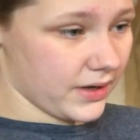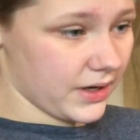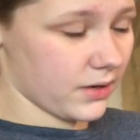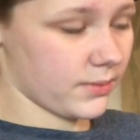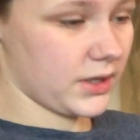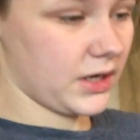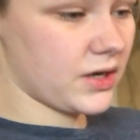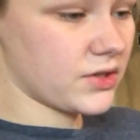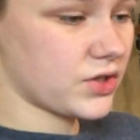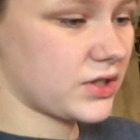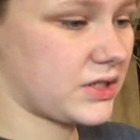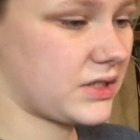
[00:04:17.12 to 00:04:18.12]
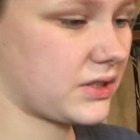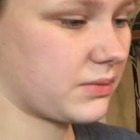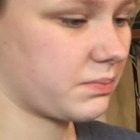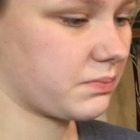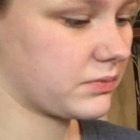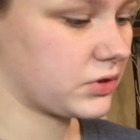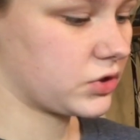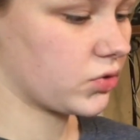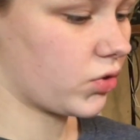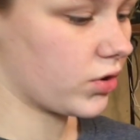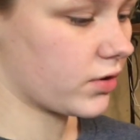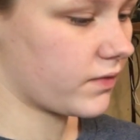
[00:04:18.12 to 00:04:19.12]
Now my nails are
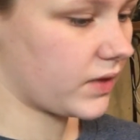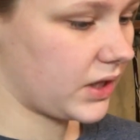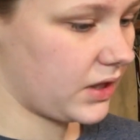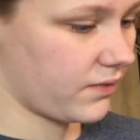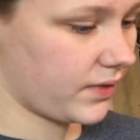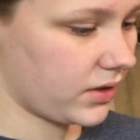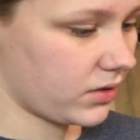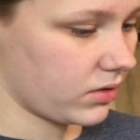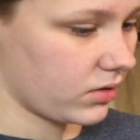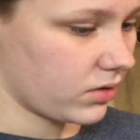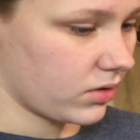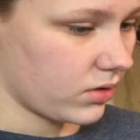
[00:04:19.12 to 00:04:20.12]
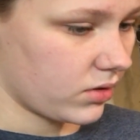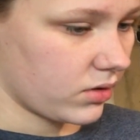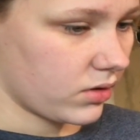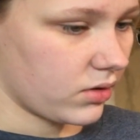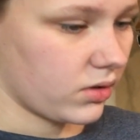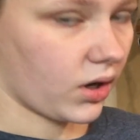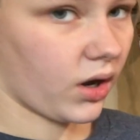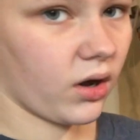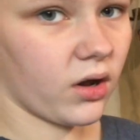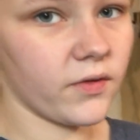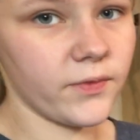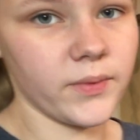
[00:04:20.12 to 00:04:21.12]
sort of even. Not
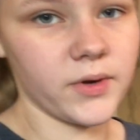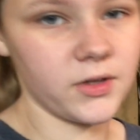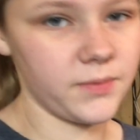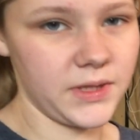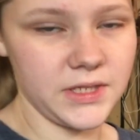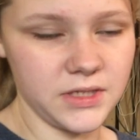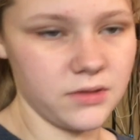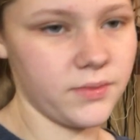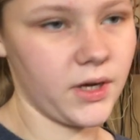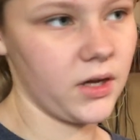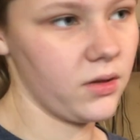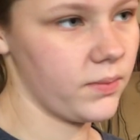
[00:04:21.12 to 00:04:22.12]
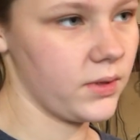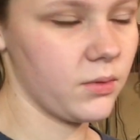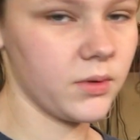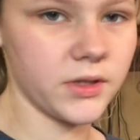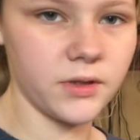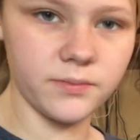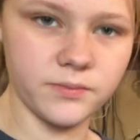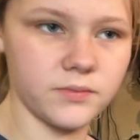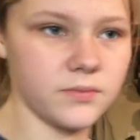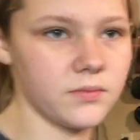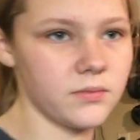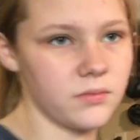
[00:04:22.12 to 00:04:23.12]
all of them are going to be the same height, but you want them
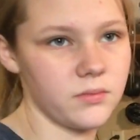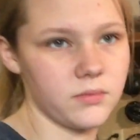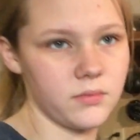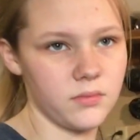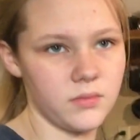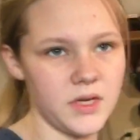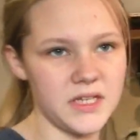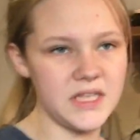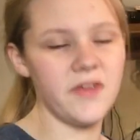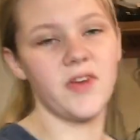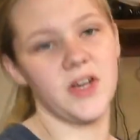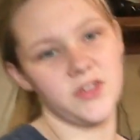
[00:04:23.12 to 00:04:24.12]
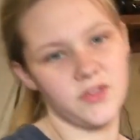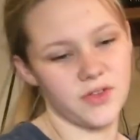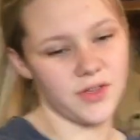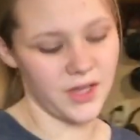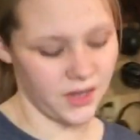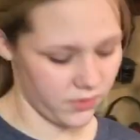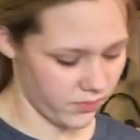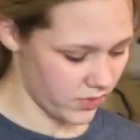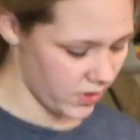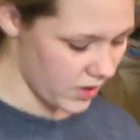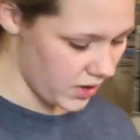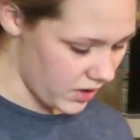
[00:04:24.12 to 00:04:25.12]
as even as you can get them.
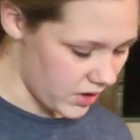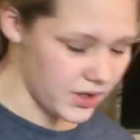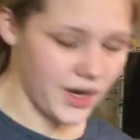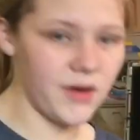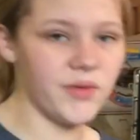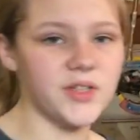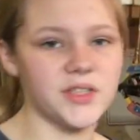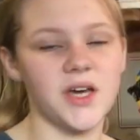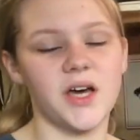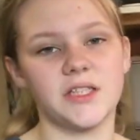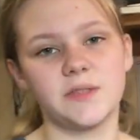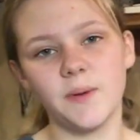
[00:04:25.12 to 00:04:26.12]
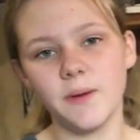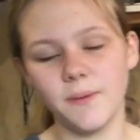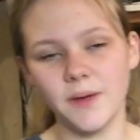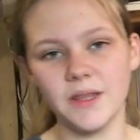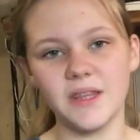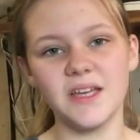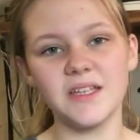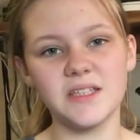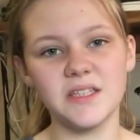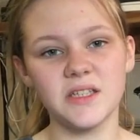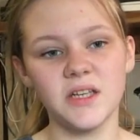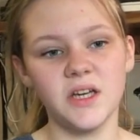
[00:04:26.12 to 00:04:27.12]
Now we just gotta spray paint
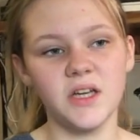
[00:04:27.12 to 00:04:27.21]
this.